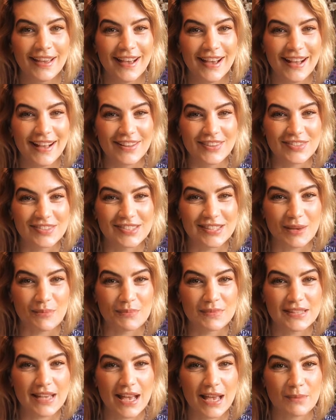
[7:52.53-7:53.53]
Uh,
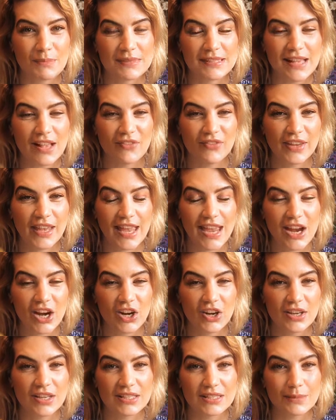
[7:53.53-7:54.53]
sometimes self
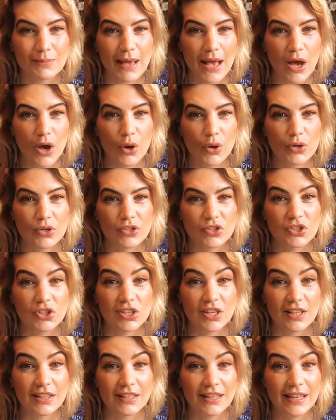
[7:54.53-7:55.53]
care is about
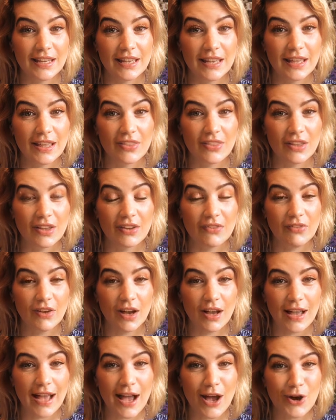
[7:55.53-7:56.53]
chilling the
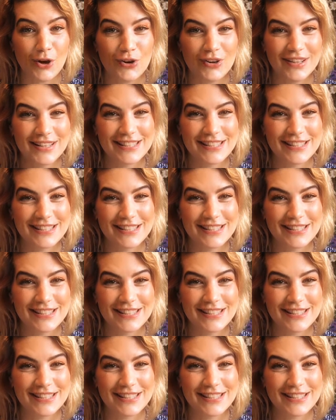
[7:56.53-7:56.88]
fuck out.